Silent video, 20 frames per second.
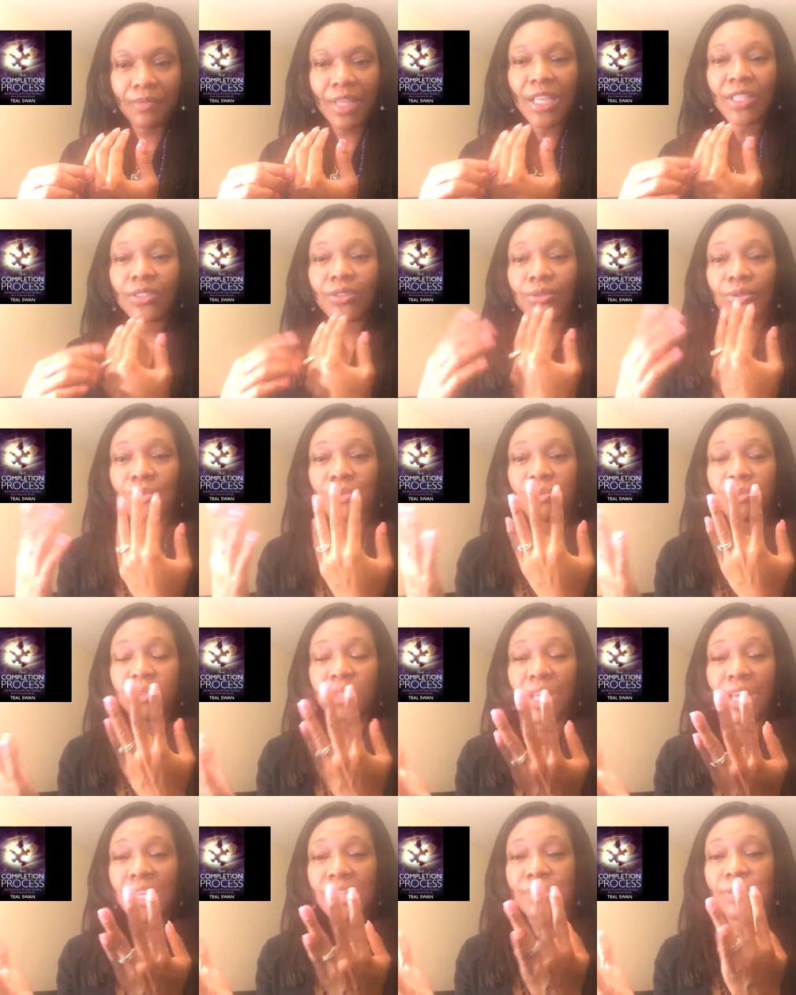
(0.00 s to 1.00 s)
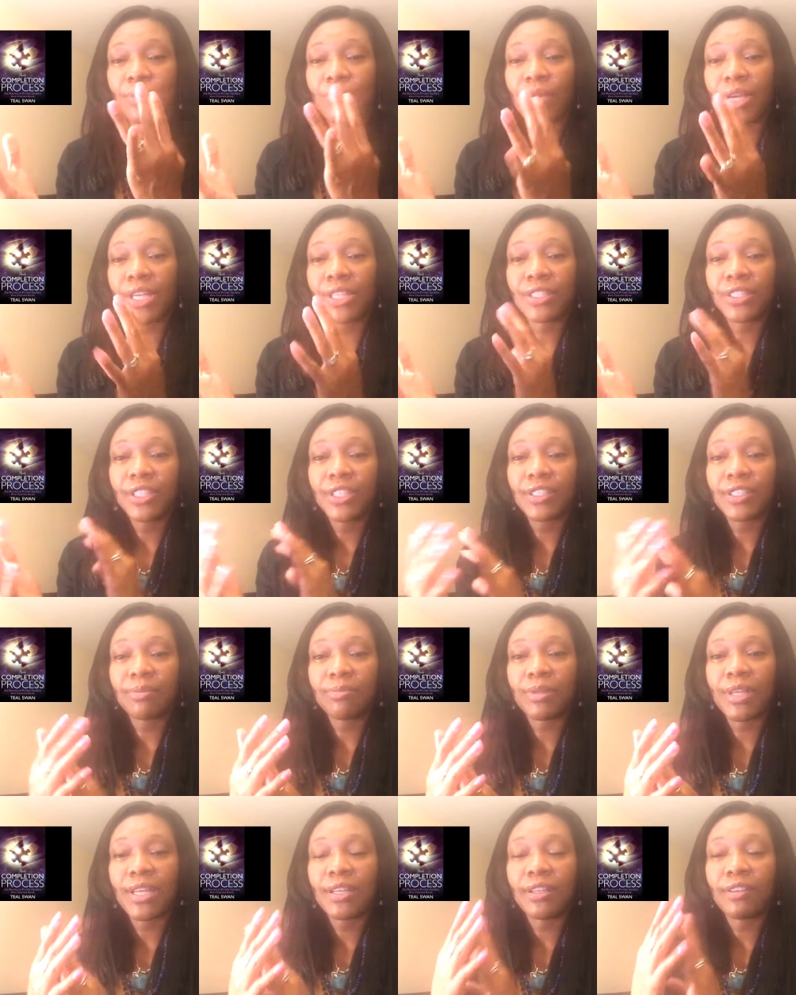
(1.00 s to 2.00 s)
I do like the way she
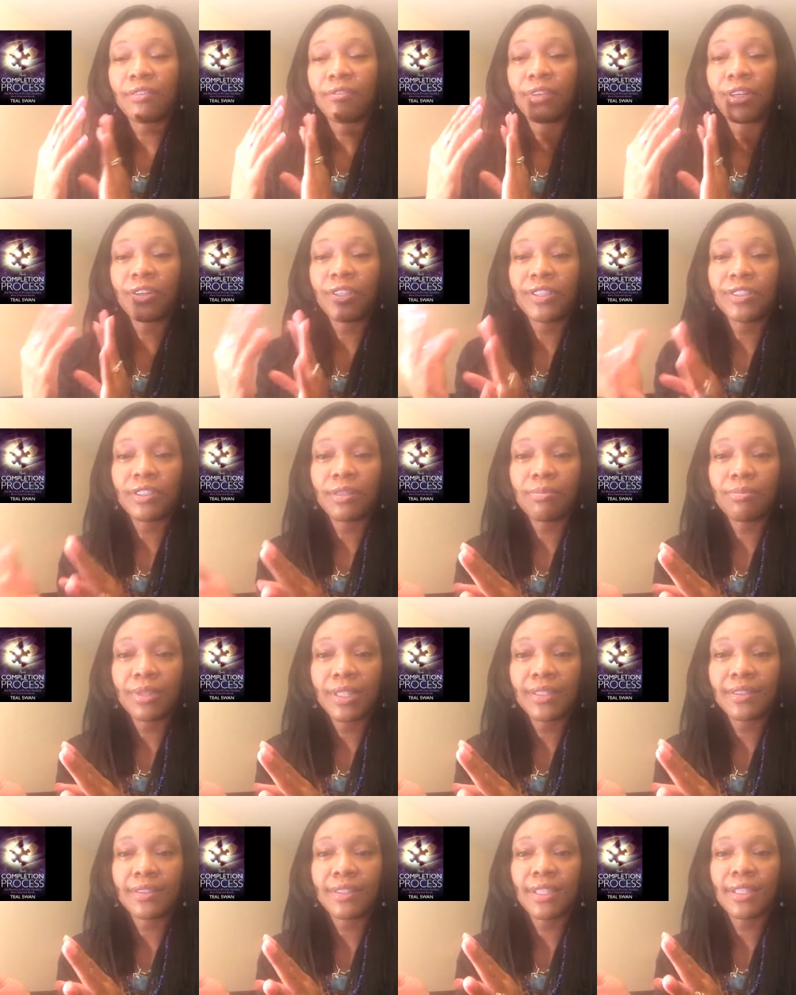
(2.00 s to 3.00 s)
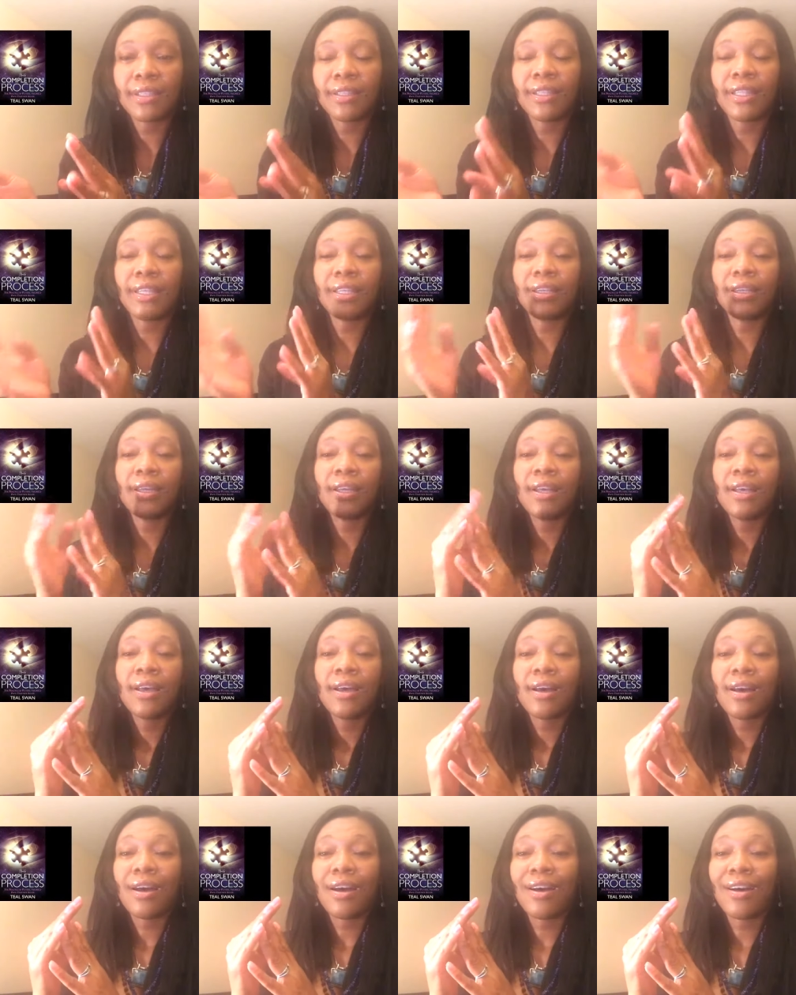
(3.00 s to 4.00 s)
explained it very simplistically
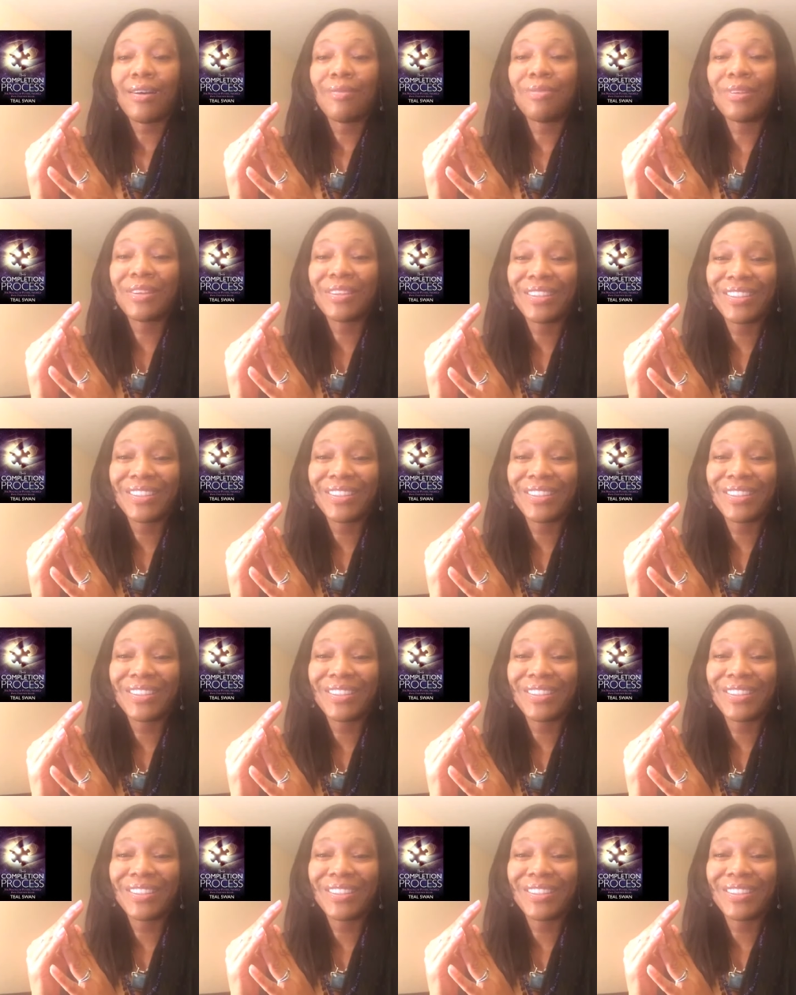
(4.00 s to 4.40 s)
um,